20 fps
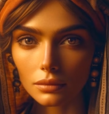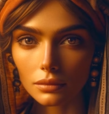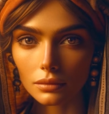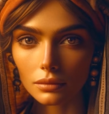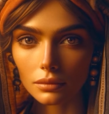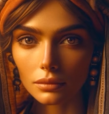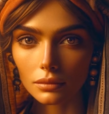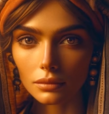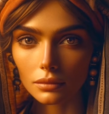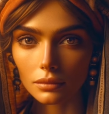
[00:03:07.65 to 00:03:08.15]

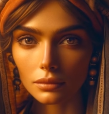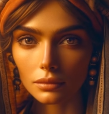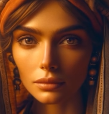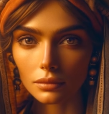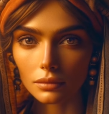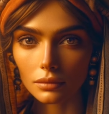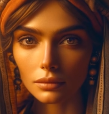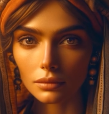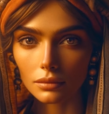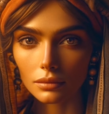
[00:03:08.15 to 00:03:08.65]

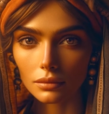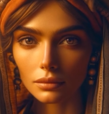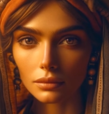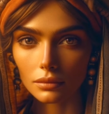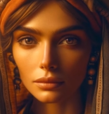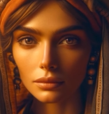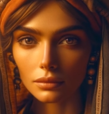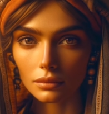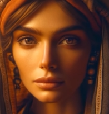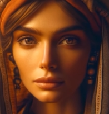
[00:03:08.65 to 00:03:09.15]

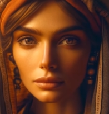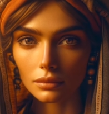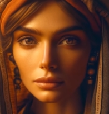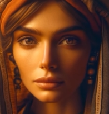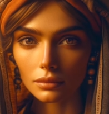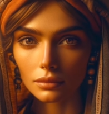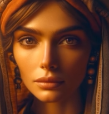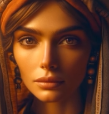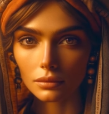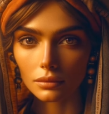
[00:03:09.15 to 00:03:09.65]

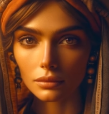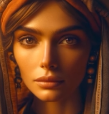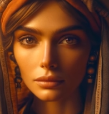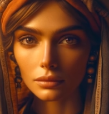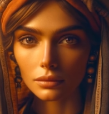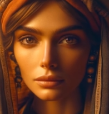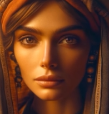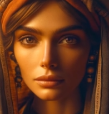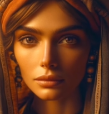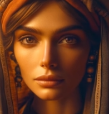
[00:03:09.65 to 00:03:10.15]

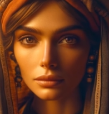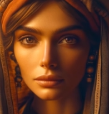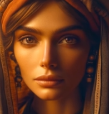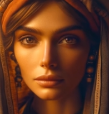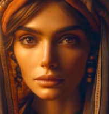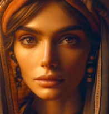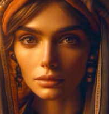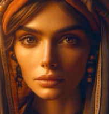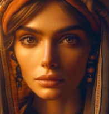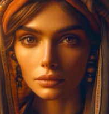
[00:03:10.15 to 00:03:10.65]

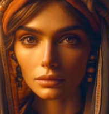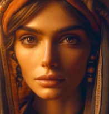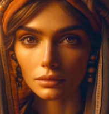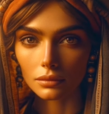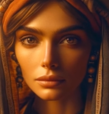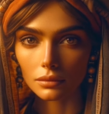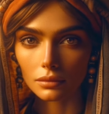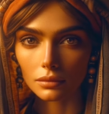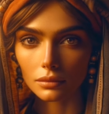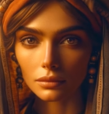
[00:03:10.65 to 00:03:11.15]

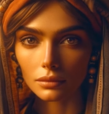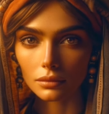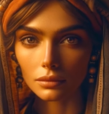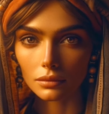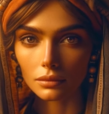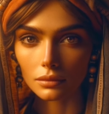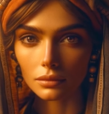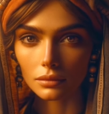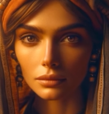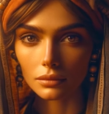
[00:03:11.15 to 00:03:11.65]

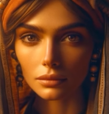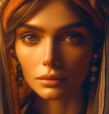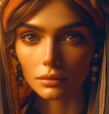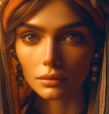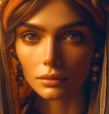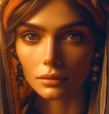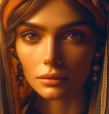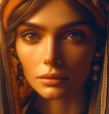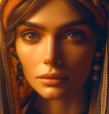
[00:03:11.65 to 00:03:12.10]
[no speech]